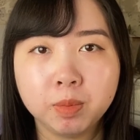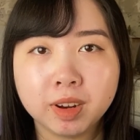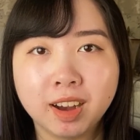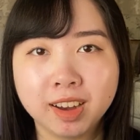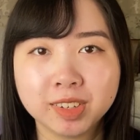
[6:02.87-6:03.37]

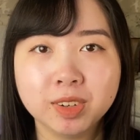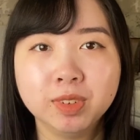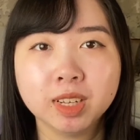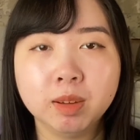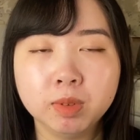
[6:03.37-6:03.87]
precaution when
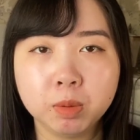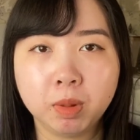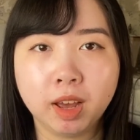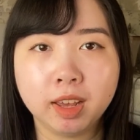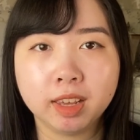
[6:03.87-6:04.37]
it comes to
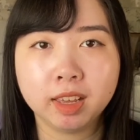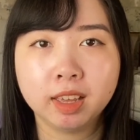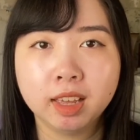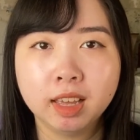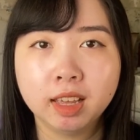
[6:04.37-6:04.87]
applying it,
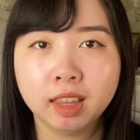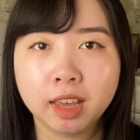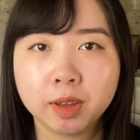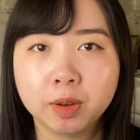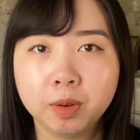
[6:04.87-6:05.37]

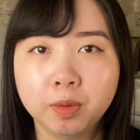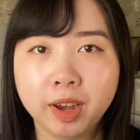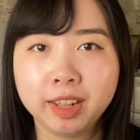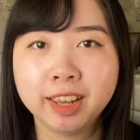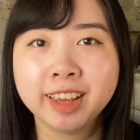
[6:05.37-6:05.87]
like
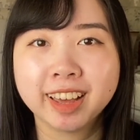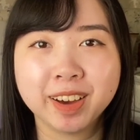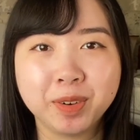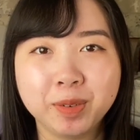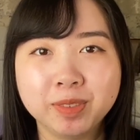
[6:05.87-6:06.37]
waiting at
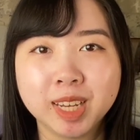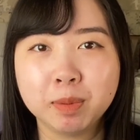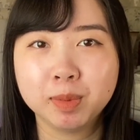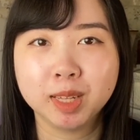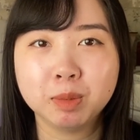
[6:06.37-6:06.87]
home 10
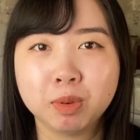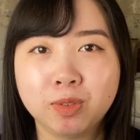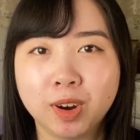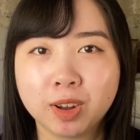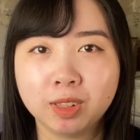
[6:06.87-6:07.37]
minutes
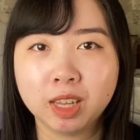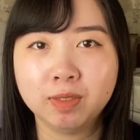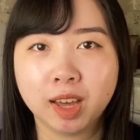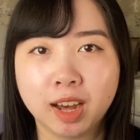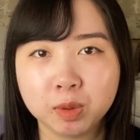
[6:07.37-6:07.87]
before I leave
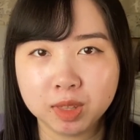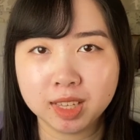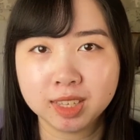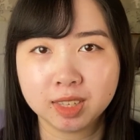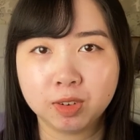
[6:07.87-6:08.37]
the house with
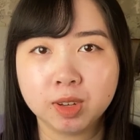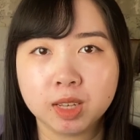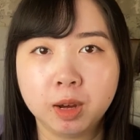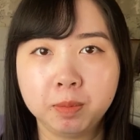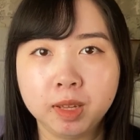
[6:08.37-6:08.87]
this, or else
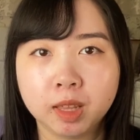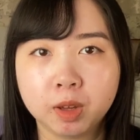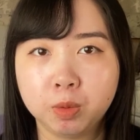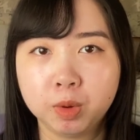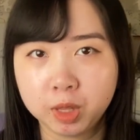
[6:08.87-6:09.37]
I'll be like
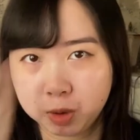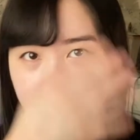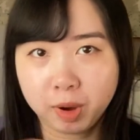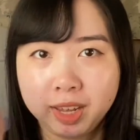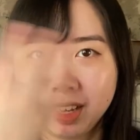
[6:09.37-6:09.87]
a really
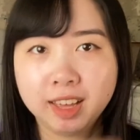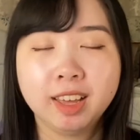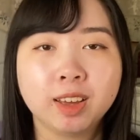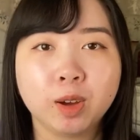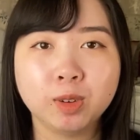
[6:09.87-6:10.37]
white,
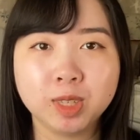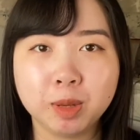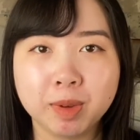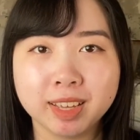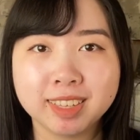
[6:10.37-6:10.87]
ghosty
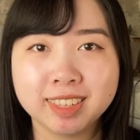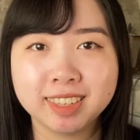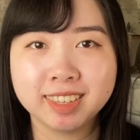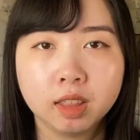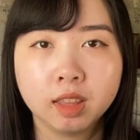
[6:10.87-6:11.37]
mess.
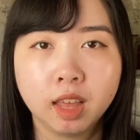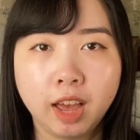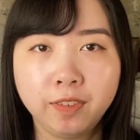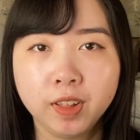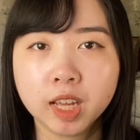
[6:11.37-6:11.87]

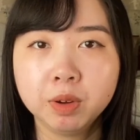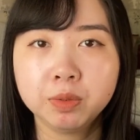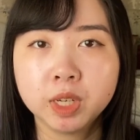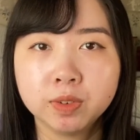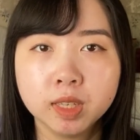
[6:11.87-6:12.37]
I feel like I would
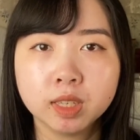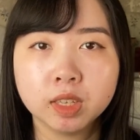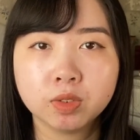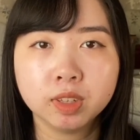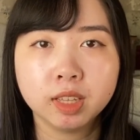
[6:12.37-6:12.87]
reach for this
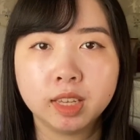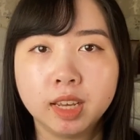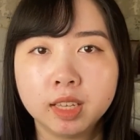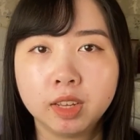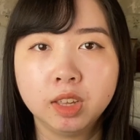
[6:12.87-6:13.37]
sunscreen on
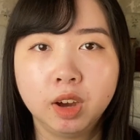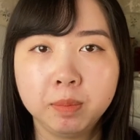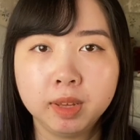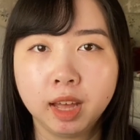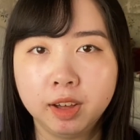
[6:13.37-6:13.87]
days I know I'd
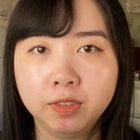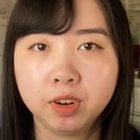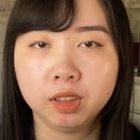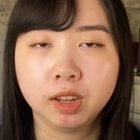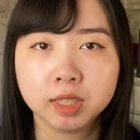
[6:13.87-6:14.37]
be out for
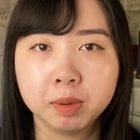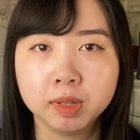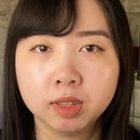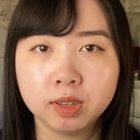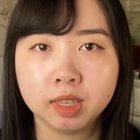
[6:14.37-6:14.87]
a long time
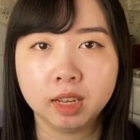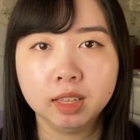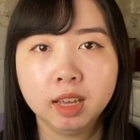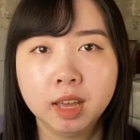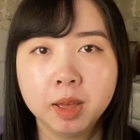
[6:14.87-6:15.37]
under the sun,
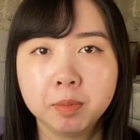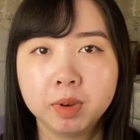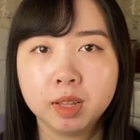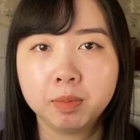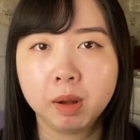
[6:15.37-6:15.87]

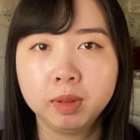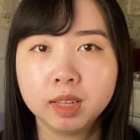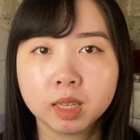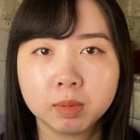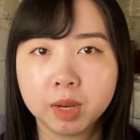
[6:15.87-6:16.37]
but probably
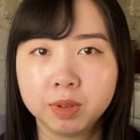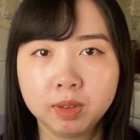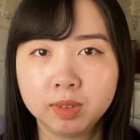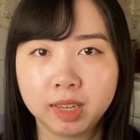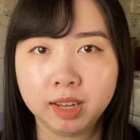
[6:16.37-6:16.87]
not something I would
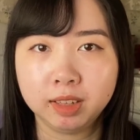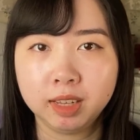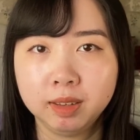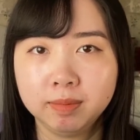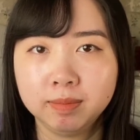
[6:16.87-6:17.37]
use daily.